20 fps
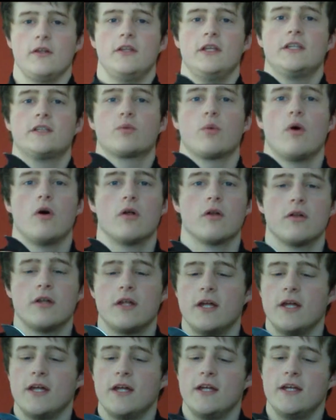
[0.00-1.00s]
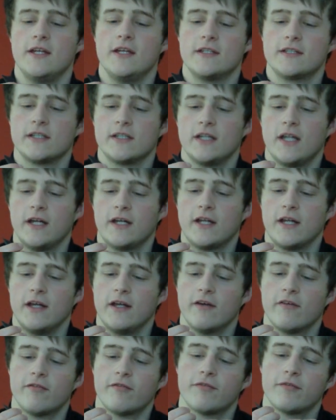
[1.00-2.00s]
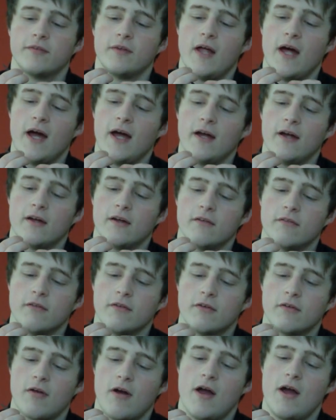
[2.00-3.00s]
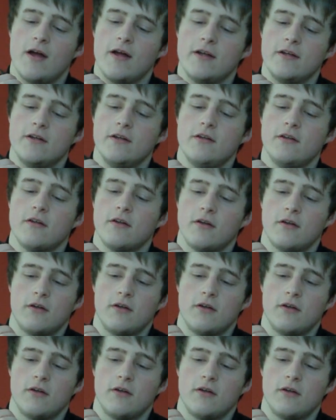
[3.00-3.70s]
This one is like a flat grind.